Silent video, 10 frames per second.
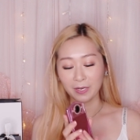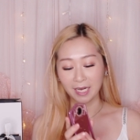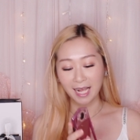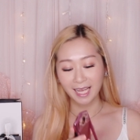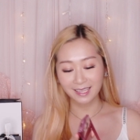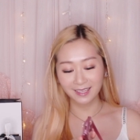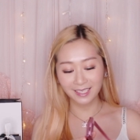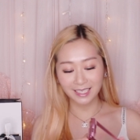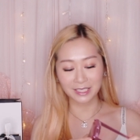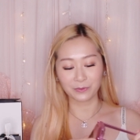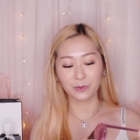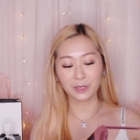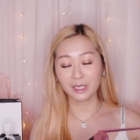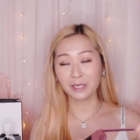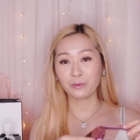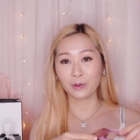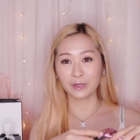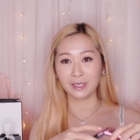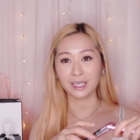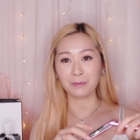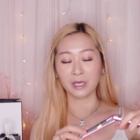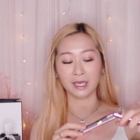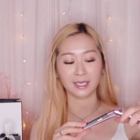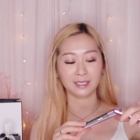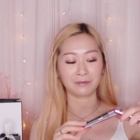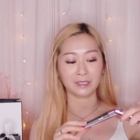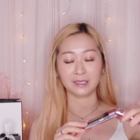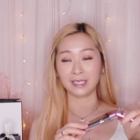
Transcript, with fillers: but I think it's really worth it because of the